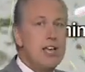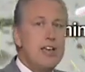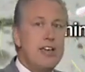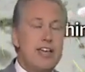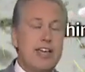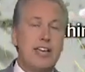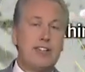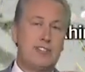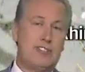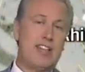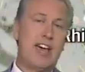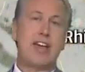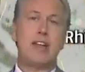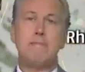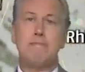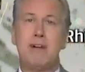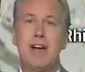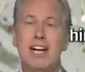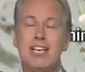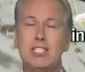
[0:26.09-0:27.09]
It's not
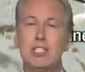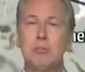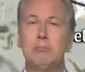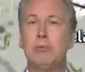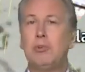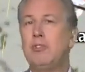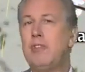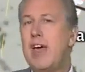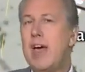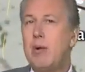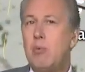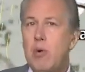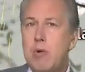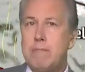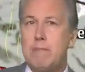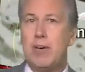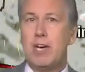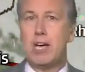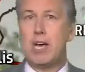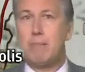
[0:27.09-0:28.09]
impossible that we
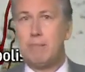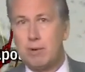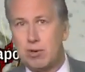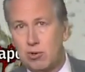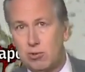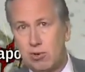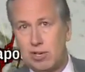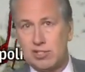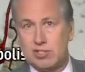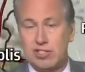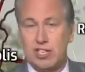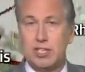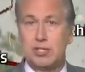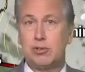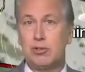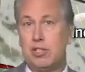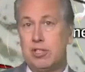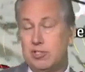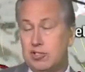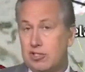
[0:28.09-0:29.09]
pick up across
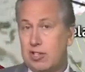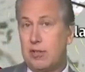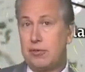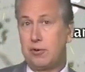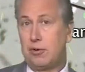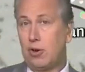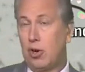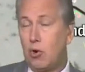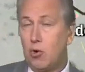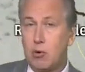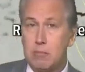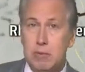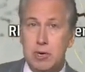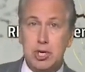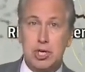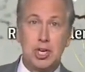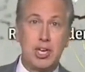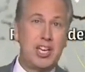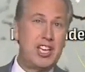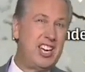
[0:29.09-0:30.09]
central and southern lower
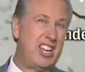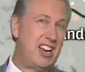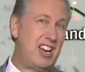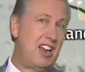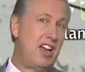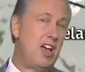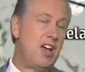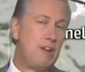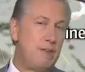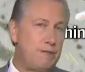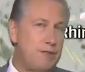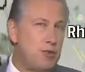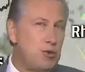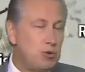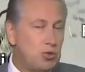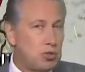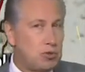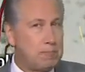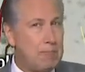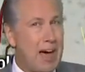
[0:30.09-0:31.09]
Michigan and few
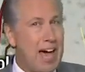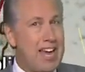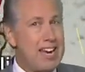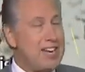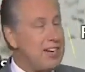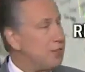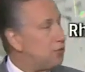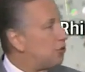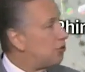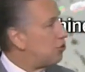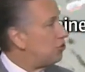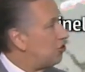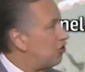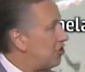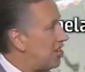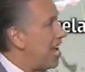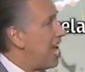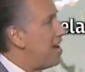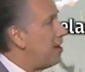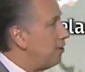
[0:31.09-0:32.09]
spotty to
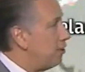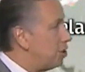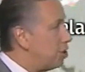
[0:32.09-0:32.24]
scattered